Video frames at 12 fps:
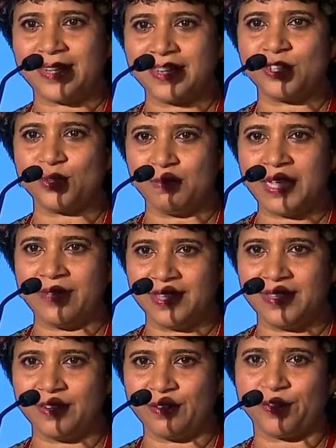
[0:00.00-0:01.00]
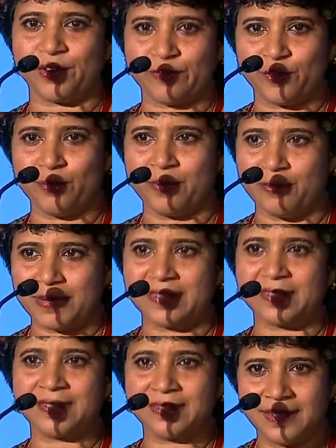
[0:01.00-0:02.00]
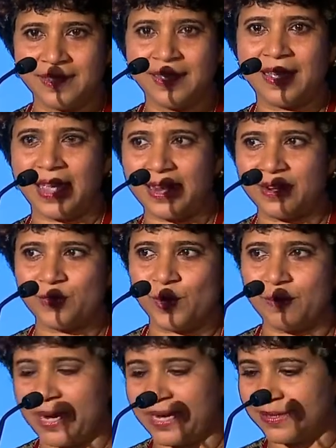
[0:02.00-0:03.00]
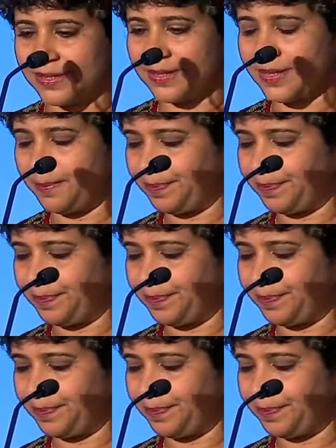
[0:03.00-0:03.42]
and to be with it for a few moments, and it would pass.